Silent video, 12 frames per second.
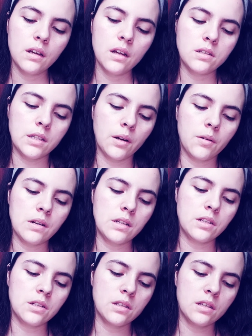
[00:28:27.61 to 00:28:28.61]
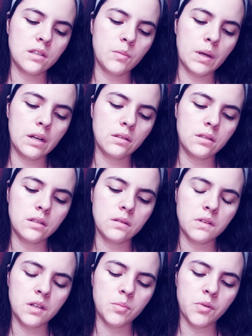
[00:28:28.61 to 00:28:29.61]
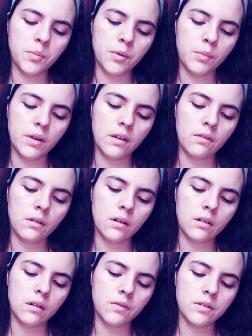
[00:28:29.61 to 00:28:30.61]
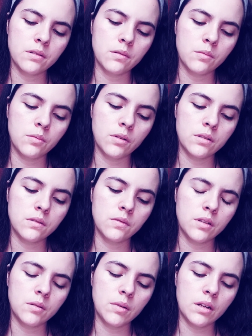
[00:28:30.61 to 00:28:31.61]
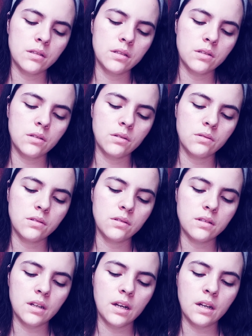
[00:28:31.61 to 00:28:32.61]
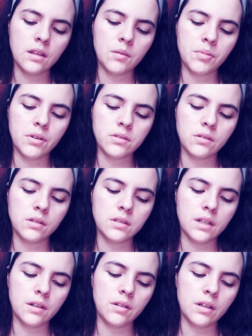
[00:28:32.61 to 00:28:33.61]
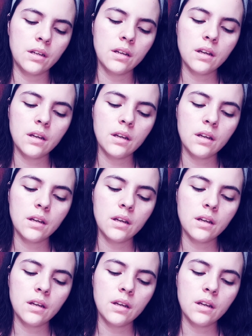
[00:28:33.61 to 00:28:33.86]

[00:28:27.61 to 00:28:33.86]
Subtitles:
Jaguar teaches us the penalties of inappropriate behavior and offers the rewards of good medicine to those who stand in their personal integrity